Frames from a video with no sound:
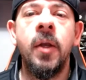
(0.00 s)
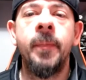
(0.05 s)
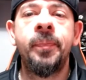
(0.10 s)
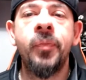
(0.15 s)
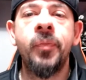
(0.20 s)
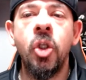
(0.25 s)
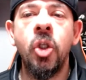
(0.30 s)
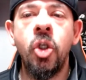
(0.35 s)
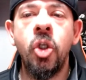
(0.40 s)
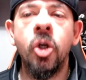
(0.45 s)

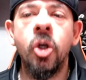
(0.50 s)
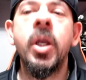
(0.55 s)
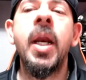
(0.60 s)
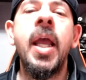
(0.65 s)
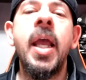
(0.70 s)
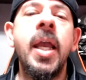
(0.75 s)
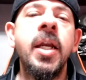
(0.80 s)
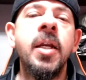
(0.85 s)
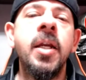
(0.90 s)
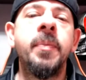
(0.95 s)
you're going to
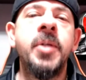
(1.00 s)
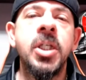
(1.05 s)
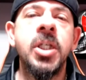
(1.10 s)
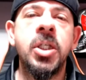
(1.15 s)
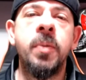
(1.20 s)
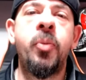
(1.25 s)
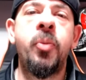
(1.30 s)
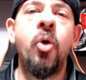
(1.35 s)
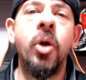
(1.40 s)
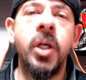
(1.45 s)
end up
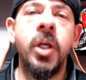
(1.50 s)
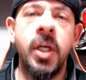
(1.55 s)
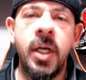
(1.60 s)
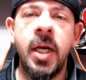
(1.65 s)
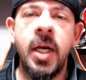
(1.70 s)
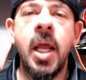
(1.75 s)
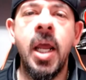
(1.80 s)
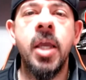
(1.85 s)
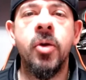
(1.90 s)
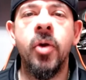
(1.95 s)
disappointed and
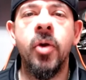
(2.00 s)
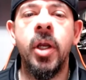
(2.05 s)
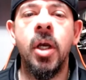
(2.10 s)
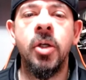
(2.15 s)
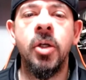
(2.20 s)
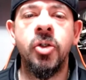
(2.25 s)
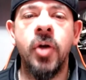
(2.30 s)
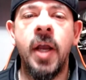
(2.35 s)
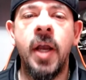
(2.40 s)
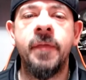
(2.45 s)
angry on
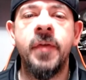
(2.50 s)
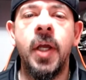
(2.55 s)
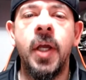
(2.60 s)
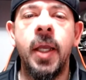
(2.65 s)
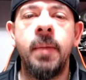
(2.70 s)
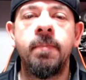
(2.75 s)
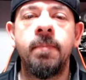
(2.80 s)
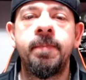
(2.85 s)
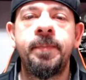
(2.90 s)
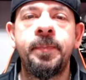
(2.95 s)
draft night,
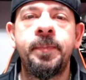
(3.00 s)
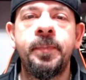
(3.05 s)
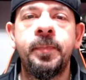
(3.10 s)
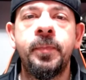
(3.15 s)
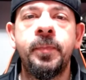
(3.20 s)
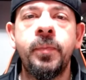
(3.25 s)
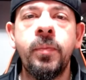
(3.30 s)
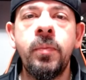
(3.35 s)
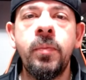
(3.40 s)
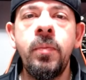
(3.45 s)

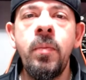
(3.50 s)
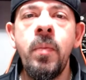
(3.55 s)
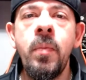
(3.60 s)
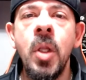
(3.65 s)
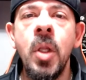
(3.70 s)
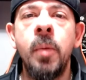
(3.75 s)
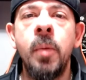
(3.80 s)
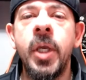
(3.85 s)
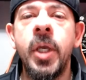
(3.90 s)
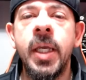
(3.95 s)

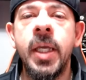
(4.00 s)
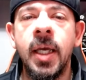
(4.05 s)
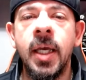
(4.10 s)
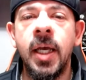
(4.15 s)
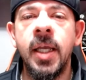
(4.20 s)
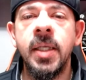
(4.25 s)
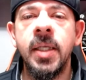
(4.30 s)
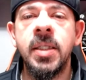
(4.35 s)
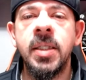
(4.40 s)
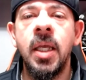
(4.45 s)

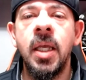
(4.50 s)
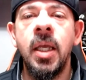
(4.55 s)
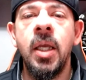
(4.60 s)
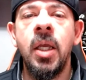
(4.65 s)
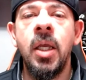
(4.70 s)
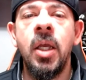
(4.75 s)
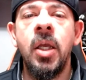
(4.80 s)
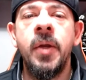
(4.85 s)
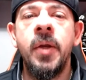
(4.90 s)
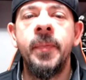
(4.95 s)
because
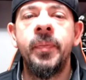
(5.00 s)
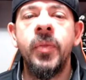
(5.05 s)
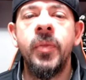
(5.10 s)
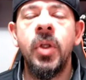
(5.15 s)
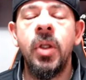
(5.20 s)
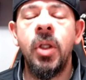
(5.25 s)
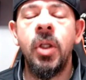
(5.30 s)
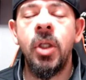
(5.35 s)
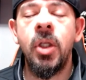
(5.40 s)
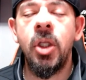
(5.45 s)

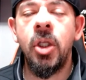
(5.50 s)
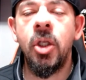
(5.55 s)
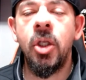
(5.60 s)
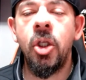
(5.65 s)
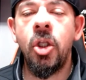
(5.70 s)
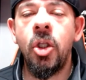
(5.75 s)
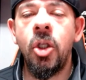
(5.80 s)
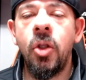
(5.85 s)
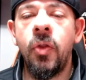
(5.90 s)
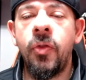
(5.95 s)

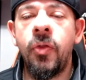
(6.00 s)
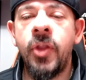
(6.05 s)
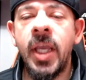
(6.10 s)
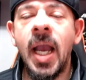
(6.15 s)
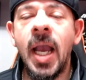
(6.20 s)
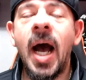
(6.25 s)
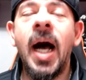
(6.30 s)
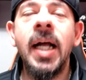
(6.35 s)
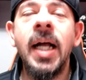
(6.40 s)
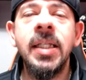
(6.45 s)
the
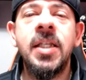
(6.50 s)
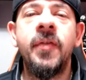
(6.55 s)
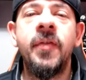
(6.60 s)
odds of them